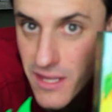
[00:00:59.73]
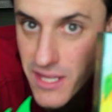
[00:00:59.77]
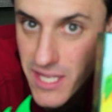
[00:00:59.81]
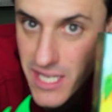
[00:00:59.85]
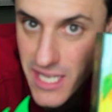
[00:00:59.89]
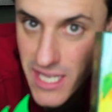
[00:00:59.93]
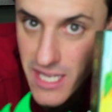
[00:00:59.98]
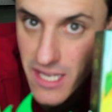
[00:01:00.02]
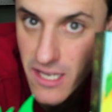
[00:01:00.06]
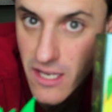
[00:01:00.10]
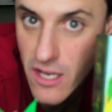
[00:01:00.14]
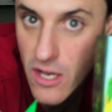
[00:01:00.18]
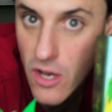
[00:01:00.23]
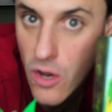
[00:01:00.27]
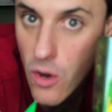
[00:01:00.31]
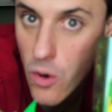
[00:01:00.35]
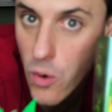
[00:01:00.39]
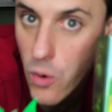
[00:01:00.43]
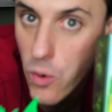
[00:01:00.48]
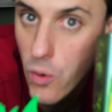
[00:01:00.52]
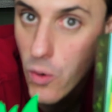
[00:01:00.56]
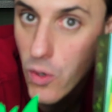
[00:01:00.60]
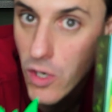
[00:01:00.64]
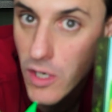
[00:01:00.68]
the
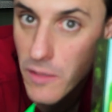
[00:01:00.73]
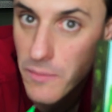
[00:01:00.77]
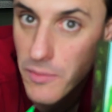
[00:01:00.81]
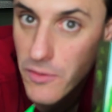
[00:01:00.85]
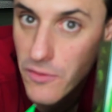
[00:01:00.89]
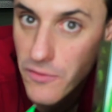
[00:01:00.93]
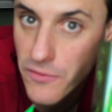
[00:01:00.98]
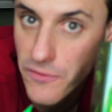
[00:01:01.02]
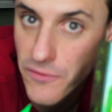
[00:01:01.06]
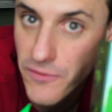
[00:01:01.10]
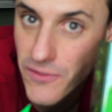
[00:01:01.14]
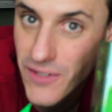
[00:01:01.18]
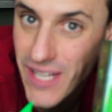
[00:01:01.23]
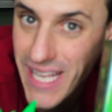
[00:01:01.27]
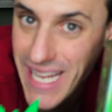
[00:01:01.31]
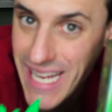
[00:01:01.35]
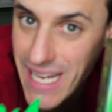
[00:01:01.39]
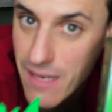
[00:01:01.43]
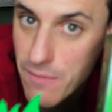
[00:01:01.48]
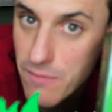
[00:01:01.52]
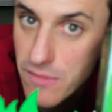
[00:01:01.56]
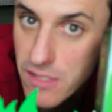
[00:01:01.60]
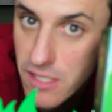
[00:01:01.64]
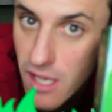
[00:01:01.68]
horrible
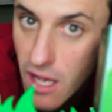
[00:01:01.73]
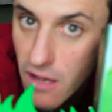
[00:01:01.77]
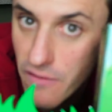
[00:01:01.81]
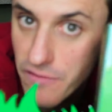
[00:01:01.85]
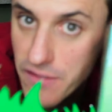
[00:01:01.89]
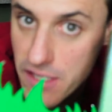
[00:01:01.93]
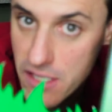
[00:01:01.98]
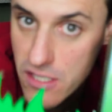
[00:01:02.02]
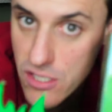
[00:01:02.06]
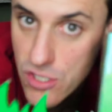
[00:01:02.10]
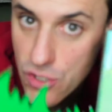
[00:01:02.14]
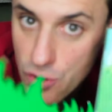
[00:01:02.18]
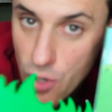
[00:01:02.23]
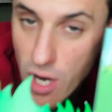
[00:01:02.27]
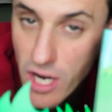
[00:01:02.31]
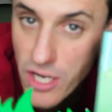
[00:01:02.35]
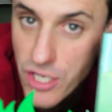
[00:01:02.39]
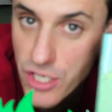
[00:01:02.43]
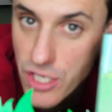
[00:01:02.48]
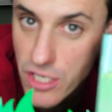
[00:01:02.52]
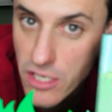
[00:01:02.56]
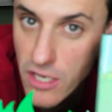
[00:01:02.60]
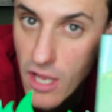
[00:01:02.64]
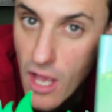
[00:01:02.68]
flames of
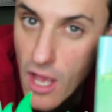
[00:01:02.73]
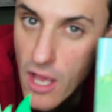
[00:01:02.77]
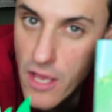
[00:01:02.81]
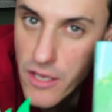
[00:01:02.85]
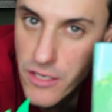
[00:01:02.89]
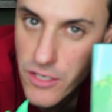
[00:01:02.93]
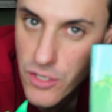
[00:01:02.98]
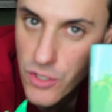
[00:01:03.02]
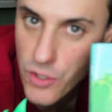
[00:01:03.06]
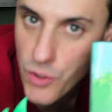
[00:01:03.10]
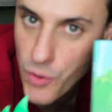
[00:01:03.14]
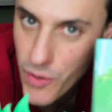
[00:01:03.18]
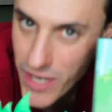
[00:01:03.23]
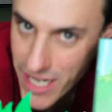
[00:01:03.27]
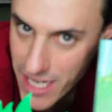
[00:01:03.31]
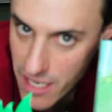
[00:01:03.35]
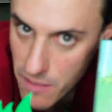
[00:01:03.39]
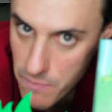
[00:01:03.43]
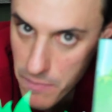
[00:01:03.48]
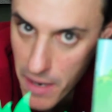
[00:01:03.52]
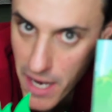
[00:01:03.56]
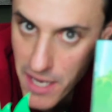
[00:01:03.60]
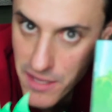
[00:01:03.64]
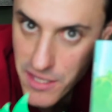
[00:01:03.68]
destruction, you're
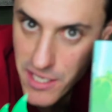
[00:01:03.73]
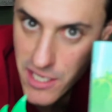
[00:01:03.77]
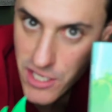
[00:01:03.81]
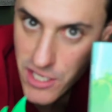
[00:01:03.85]
greeted by the